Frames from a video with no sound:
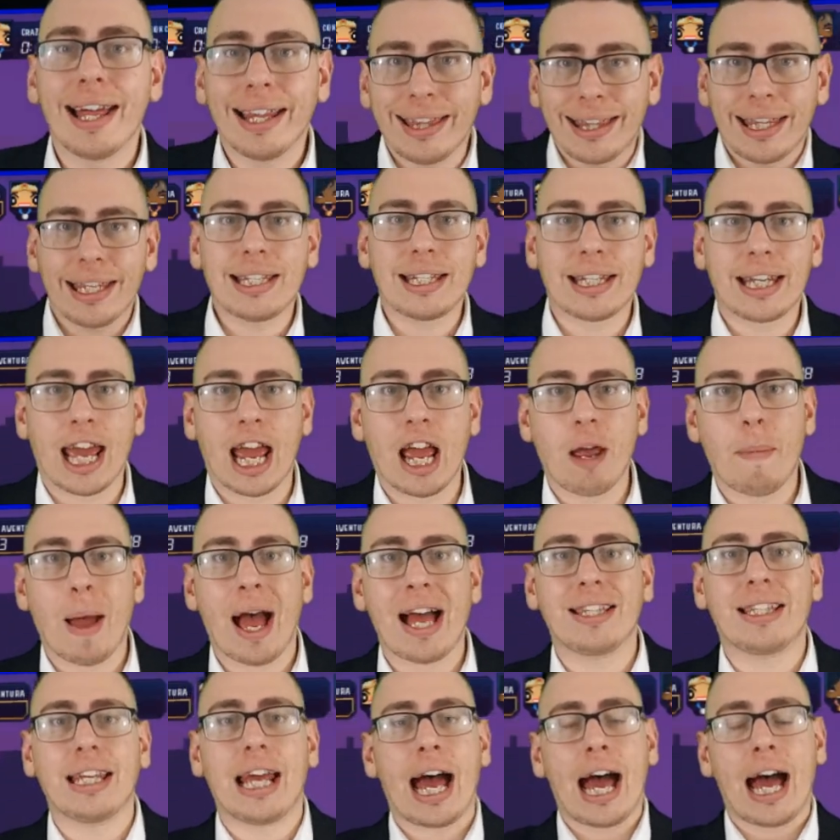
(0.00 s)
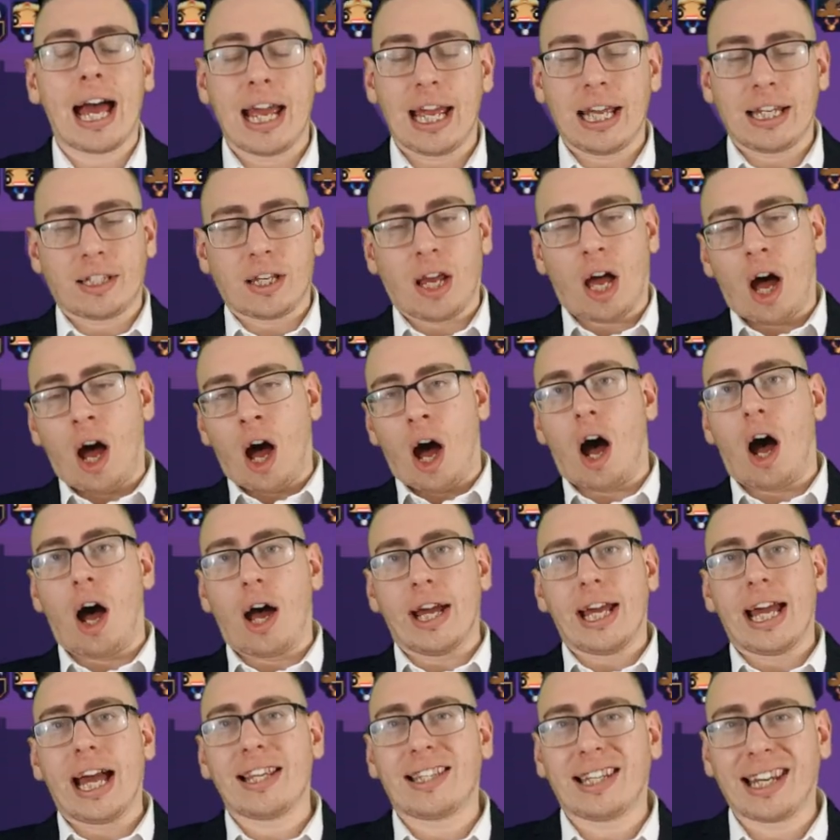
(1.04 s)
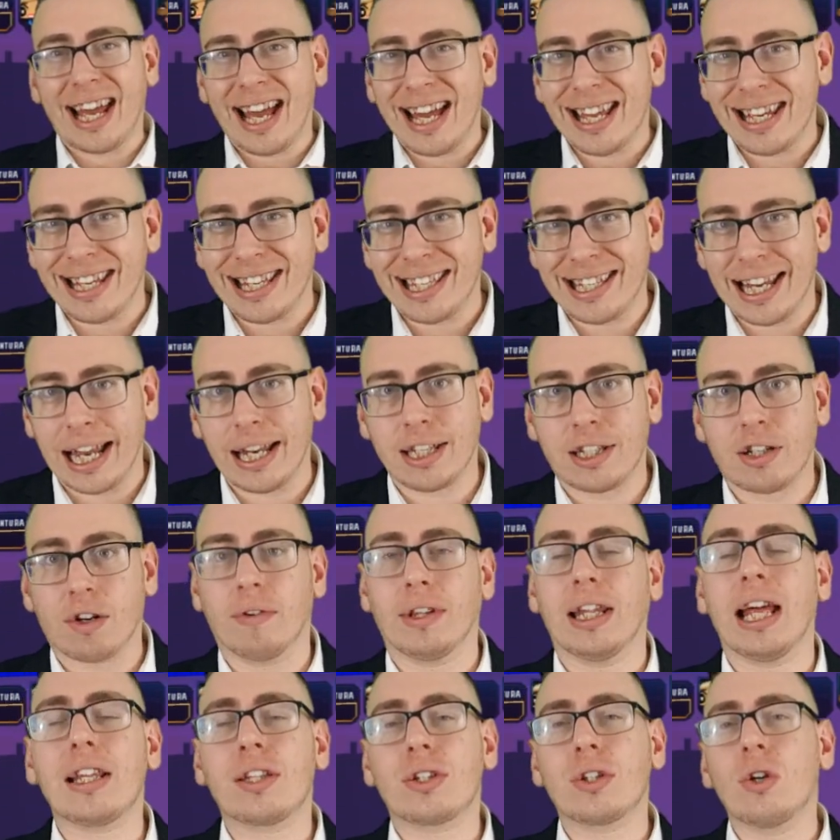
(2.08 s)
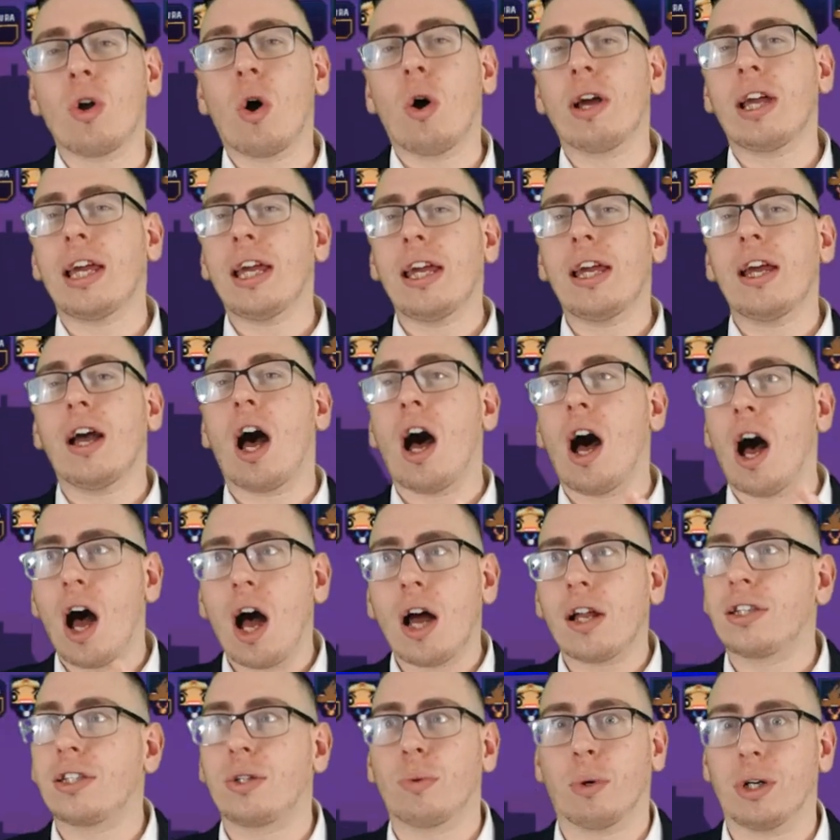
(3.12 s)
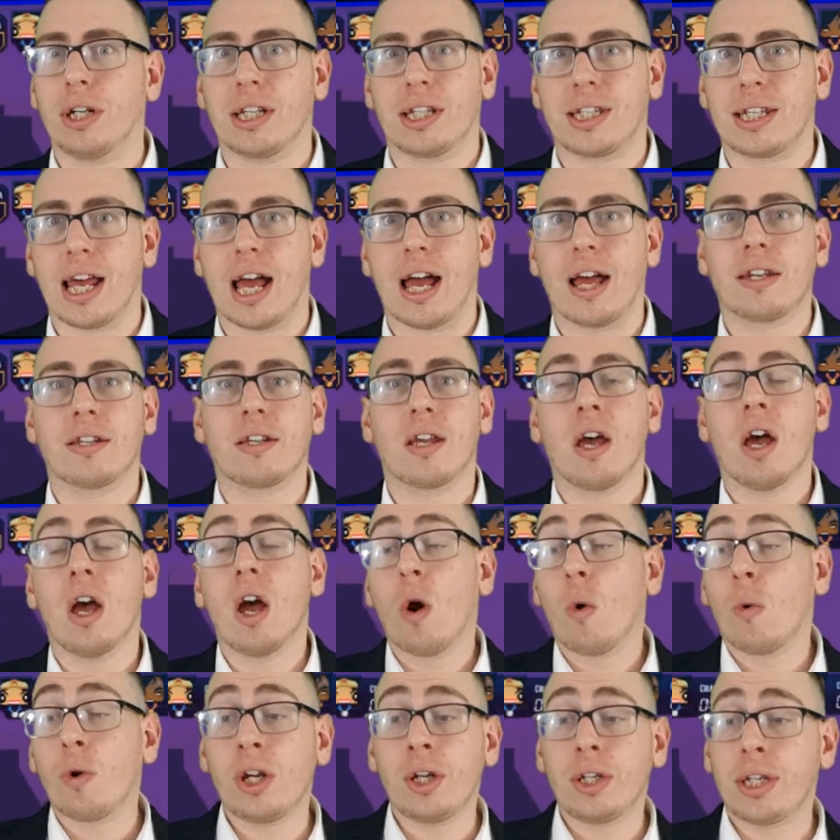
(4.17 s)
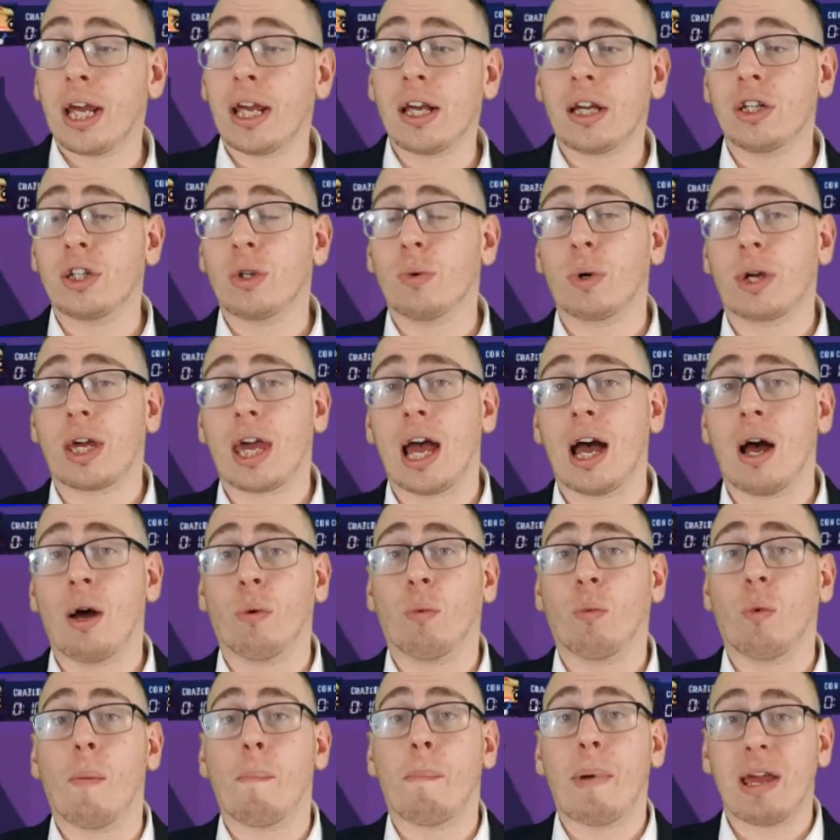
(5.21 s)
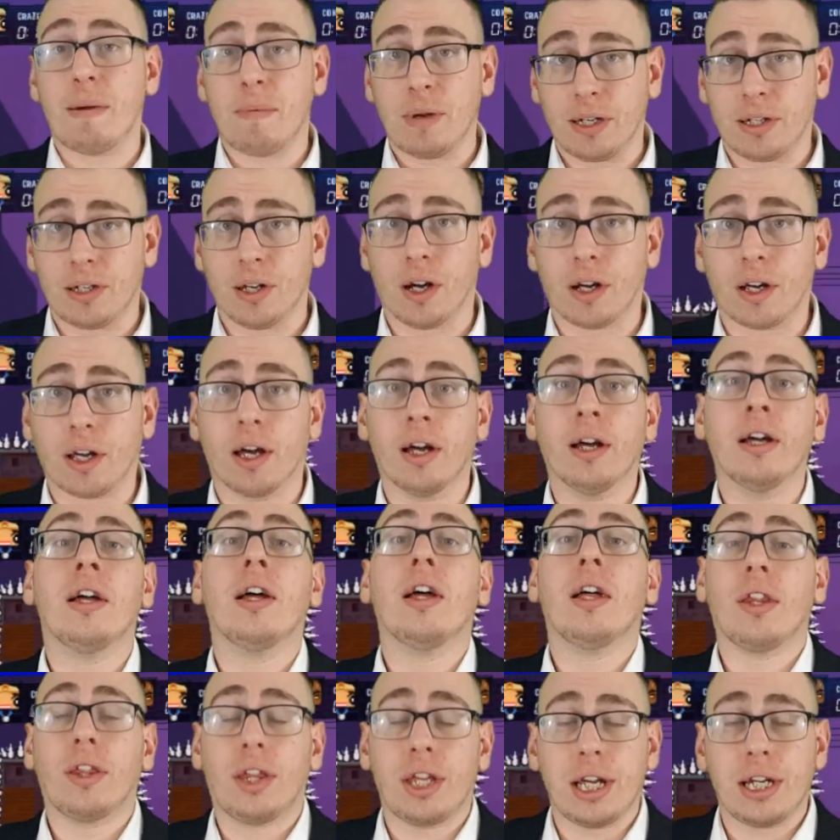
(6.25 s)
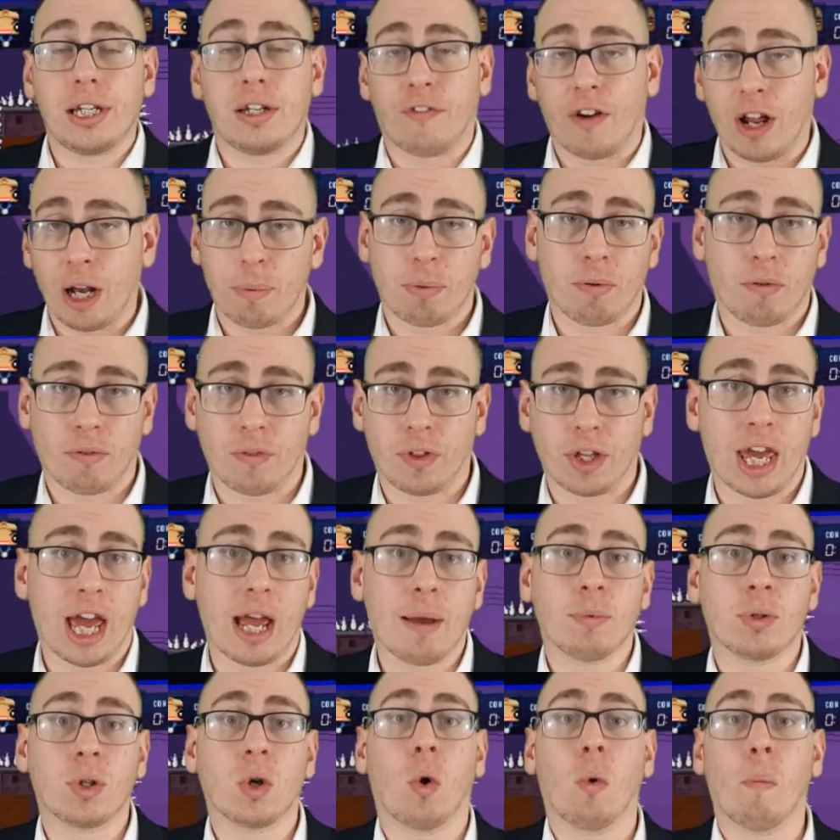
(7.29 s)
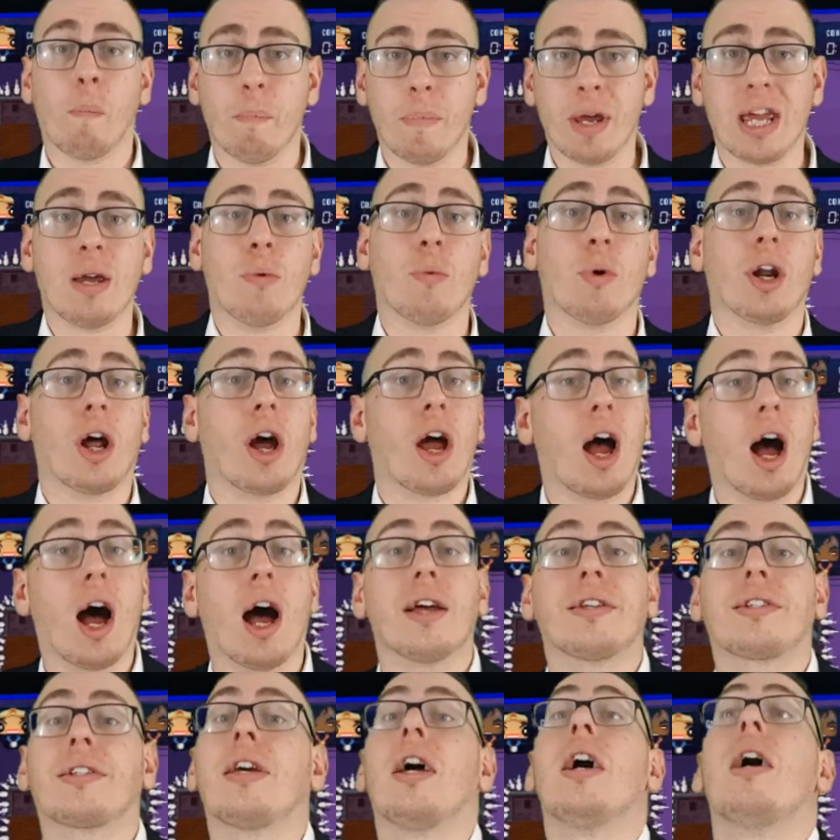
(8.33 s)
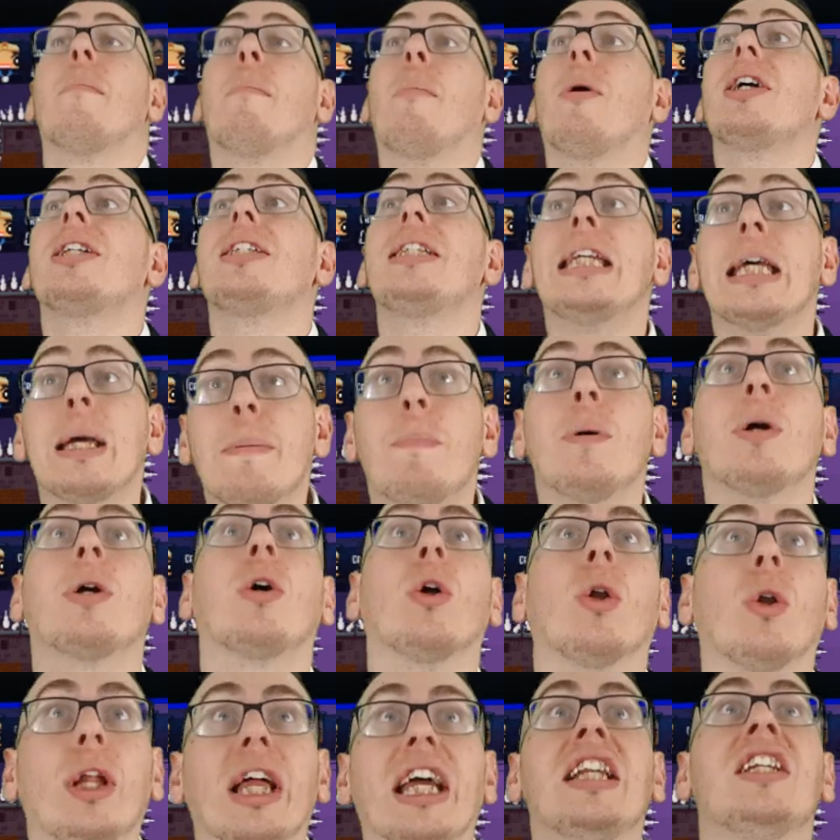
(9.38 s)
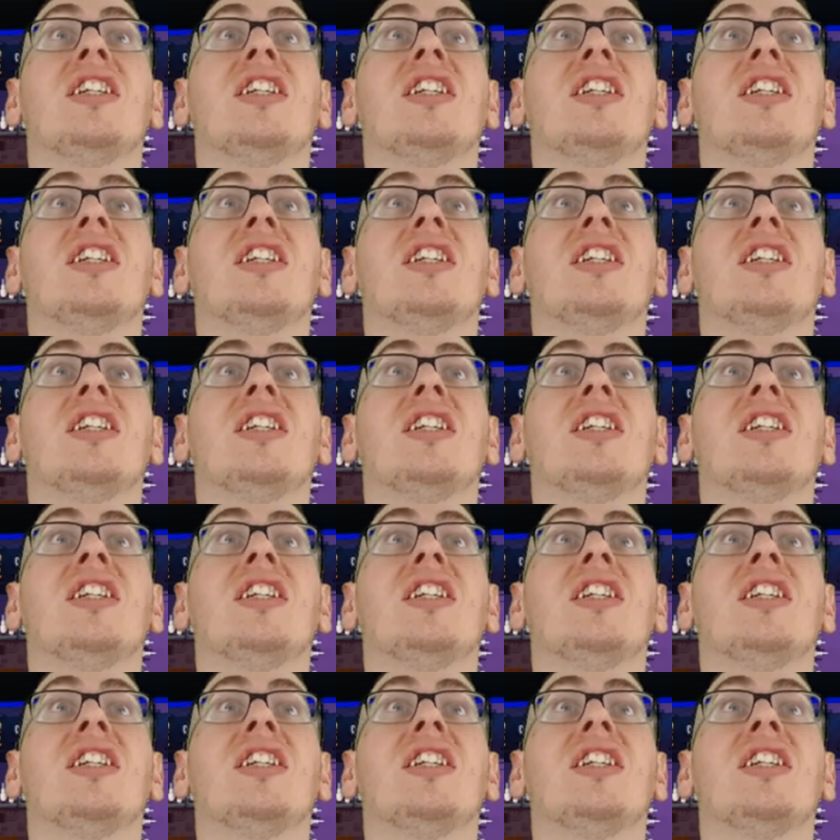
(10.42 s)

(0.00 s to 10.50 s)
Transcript: This game has it at its heart, it has it at its center, and that's not hard to understand when you take into account what Baby Duka, the developer of the game, told me when I asked my typical